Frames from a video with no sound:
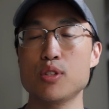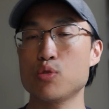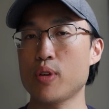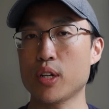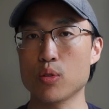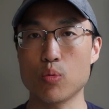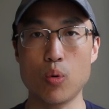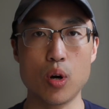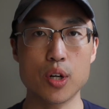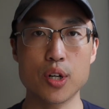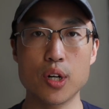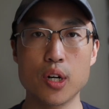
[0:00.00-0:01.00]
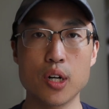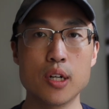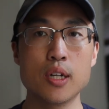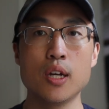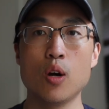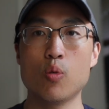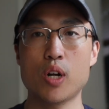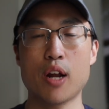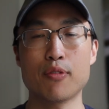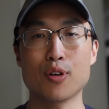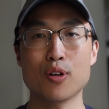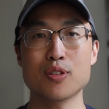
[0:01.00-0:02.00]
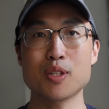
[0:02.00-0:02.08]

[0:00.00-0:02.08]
just regular water, whatever.